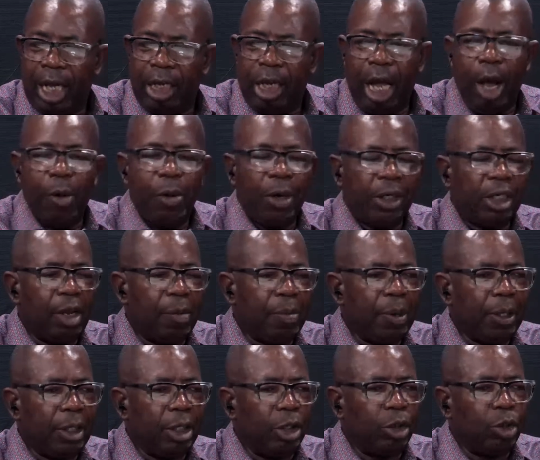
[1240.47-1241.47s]
Our
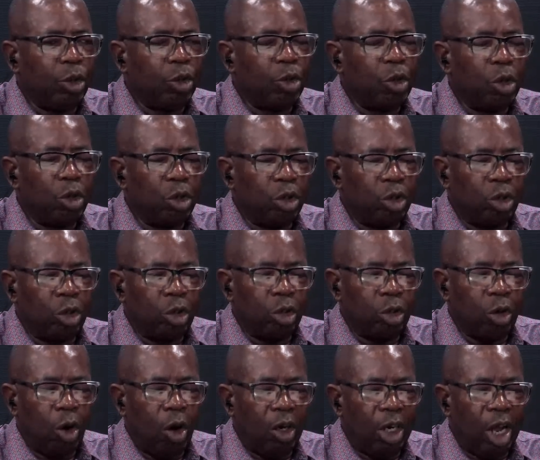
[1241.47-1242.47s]
sympathy should go
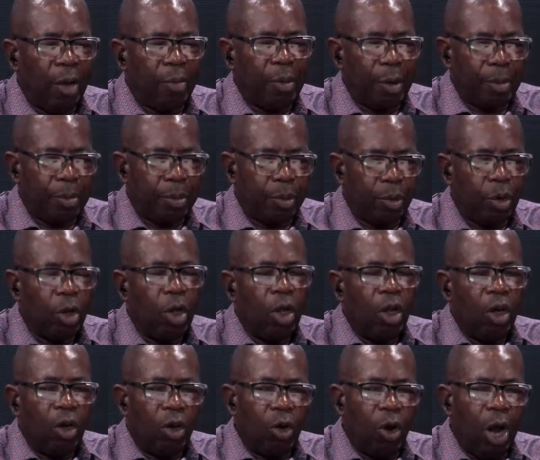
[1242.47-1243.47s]
to other people
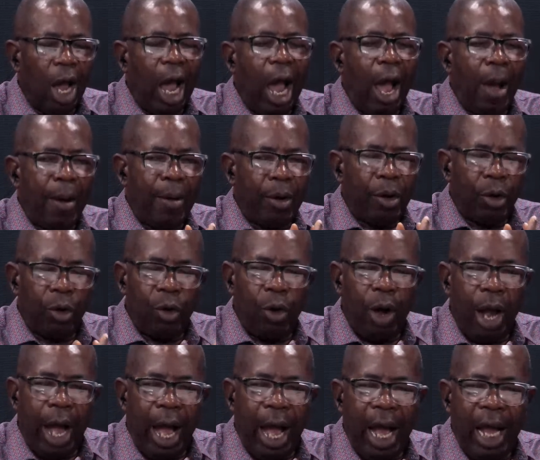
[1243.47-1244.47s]
who
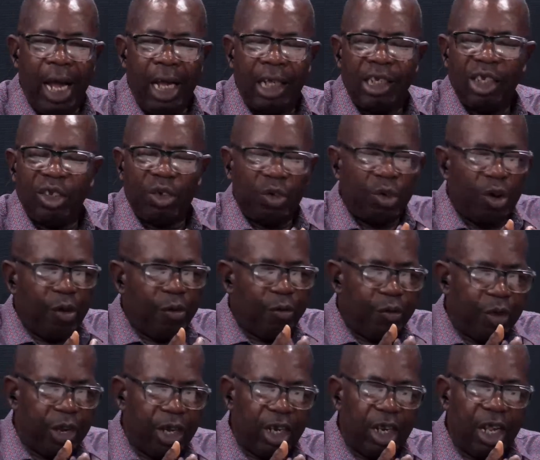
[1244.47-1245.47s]
are
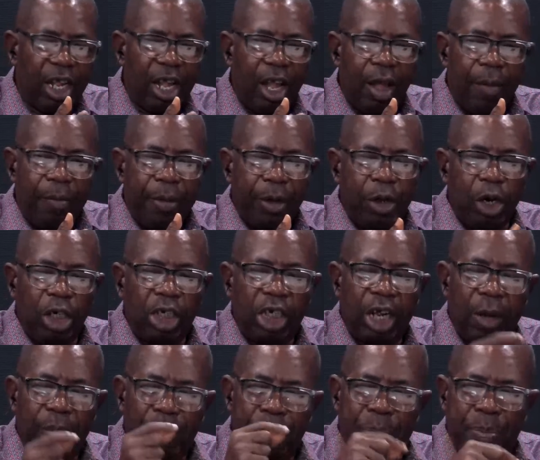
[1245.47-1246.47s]
grieving, because
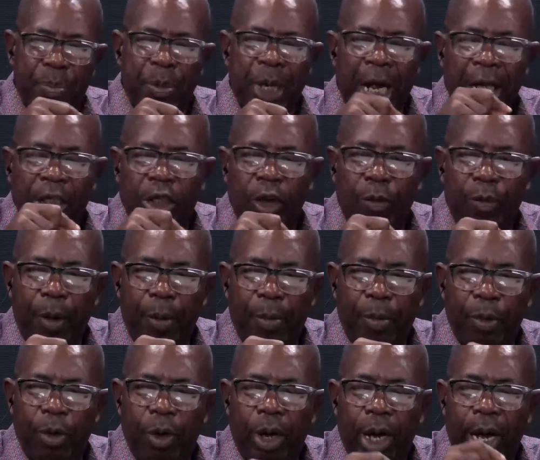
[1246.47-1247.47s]
the two
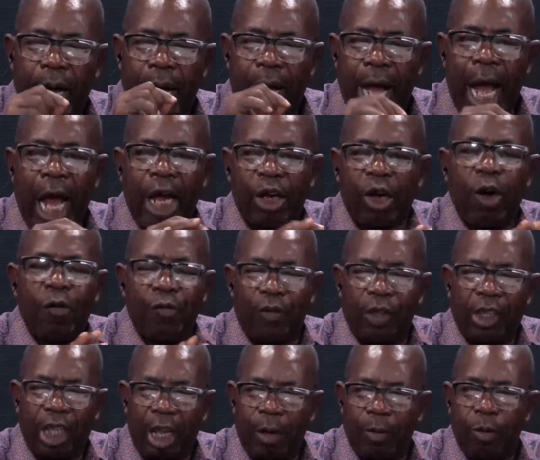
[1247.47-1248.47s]
people are
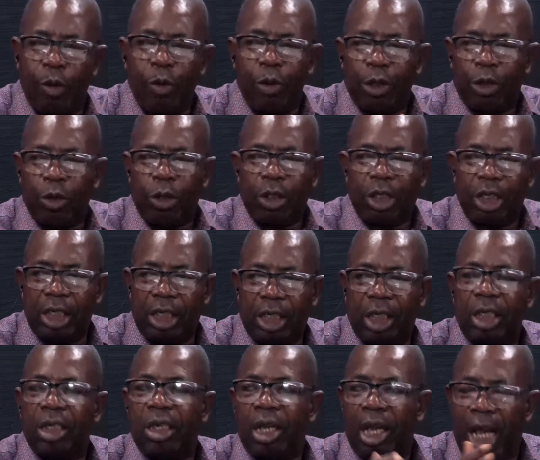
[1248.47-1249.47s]
comfortable with what is
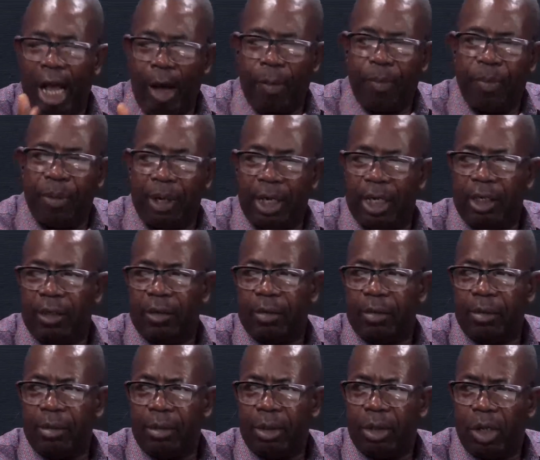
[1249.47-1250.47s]
happening.
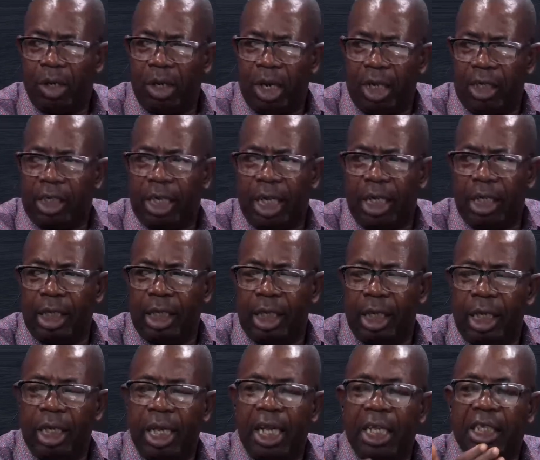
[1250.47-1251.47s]
Understand?
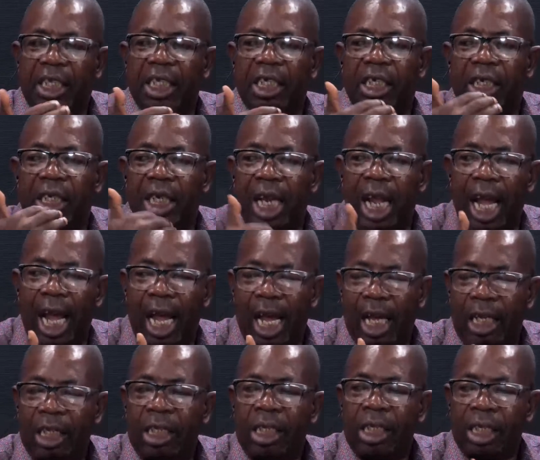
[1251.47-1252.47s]
It is
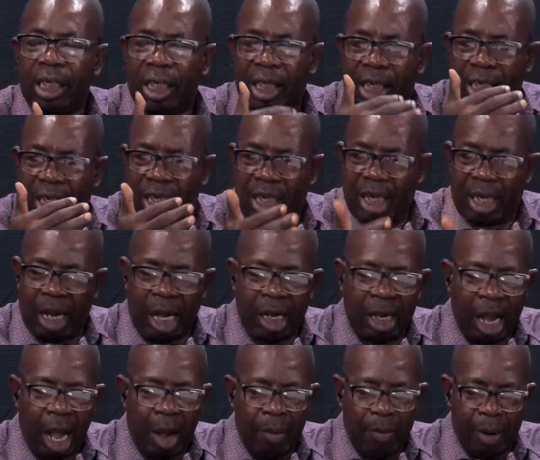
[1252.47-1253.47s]
their
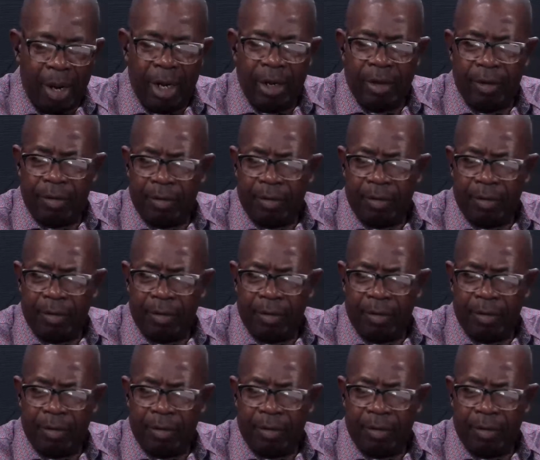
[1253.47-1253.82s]
karma.